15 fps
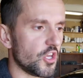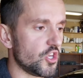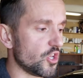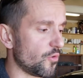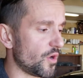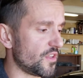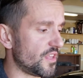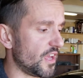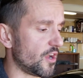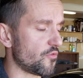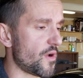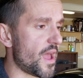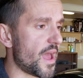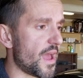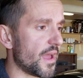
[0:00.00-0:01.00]
You don't want to take a
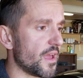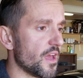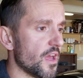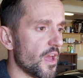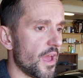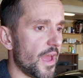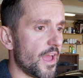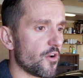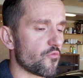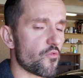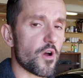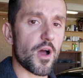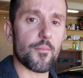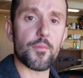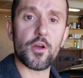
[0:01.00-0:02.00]
rag and
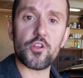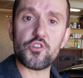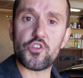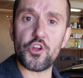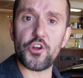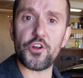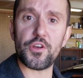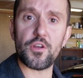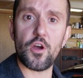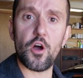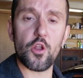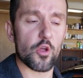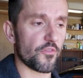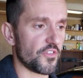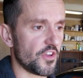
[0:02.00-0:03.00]
rub dirt
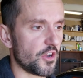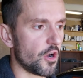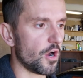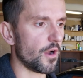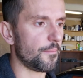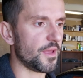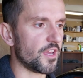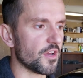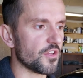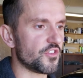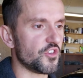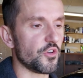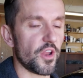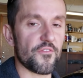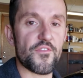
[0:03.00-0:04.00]
all over the car because
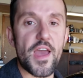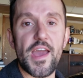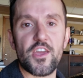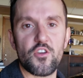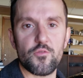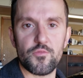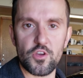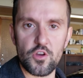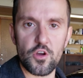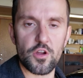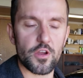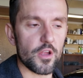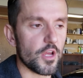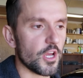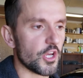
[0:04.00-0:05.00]
you didn't vacuum the
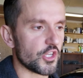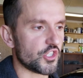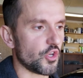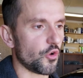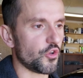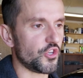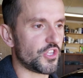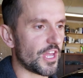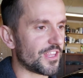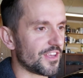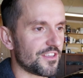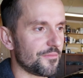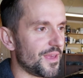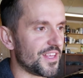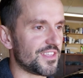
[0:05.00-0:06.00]
car. So that
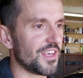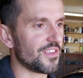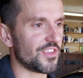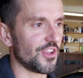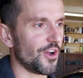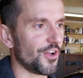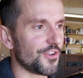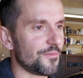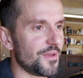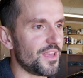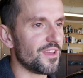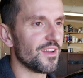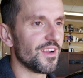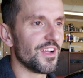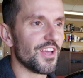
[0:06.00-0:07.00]
doesn't make sense at all to me.
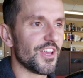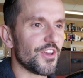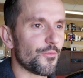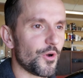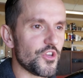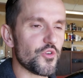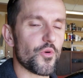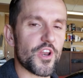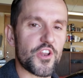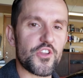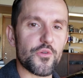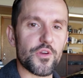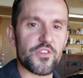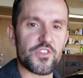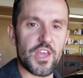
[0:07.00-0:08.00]
What you want to
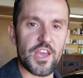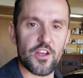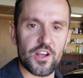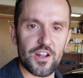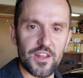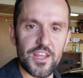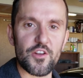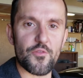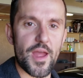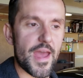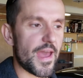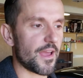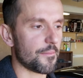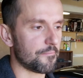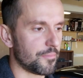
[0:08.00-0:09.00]
do is take a clean
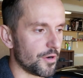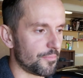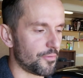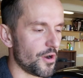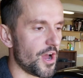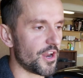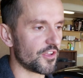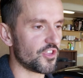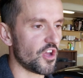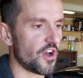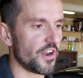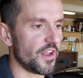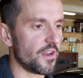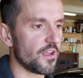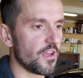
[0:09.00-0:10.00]
rag, put product
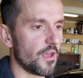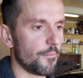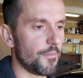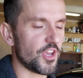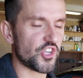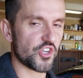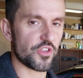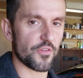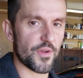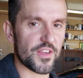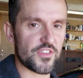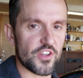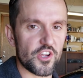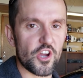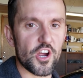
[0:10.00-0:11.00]
on it, make sure the rest
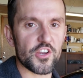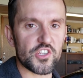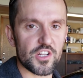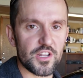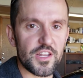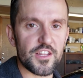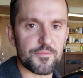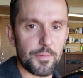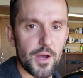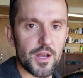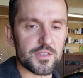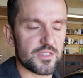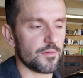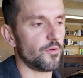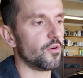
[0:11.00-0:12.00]
of the car is clean as
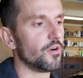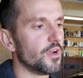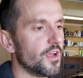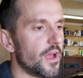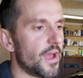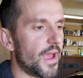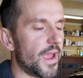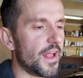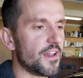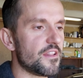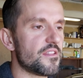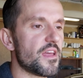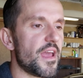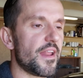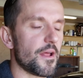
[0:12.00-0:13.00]
possible, and
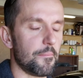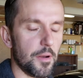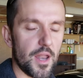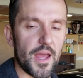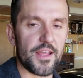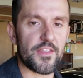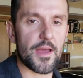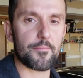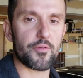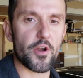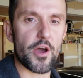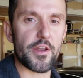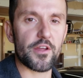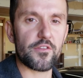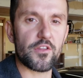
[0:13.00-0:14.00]
then apply that
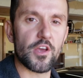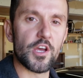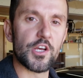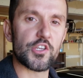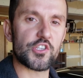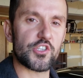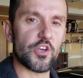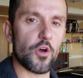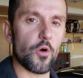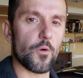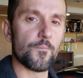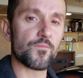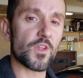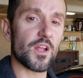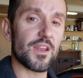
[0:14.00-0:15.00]
product. So
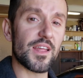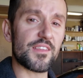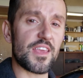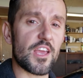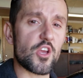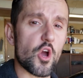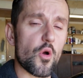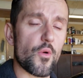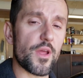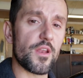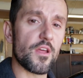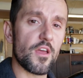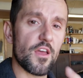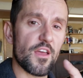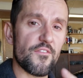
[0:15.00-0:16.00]
let's get going.
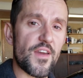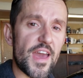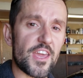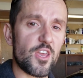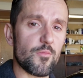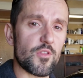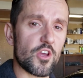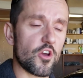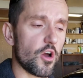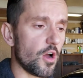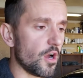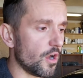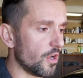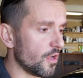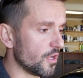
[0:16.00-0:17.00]
Vacuum the
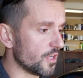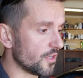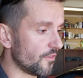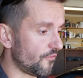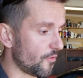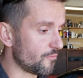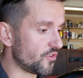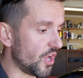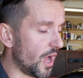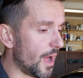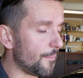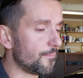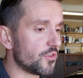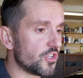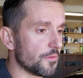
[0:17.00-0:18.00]
car from
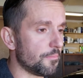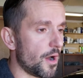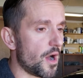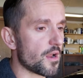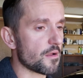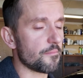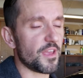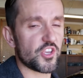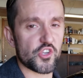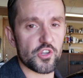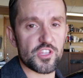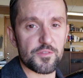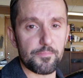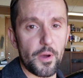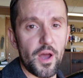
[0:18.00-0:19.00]
top to bottom, make sure
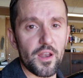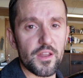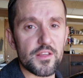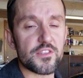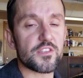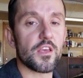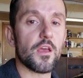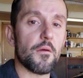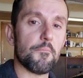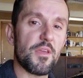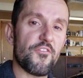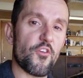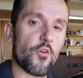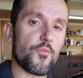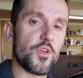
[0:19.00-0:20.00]
it's spotless
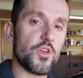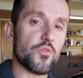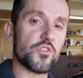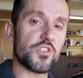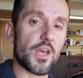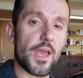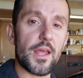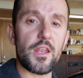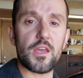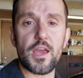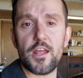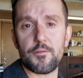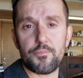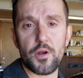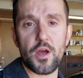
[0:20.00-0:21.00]
before we use any
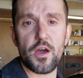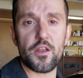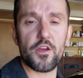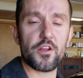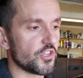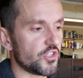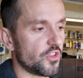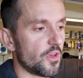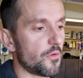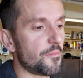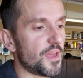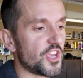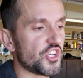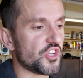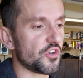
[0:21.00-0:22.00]
kind of product, so that we
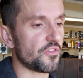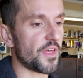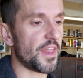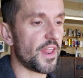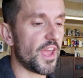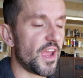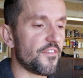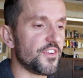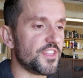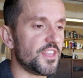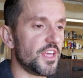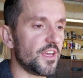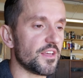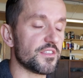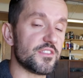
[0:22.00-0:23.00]
make sure that
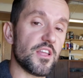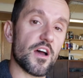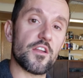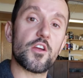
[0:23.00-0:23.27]
everything is done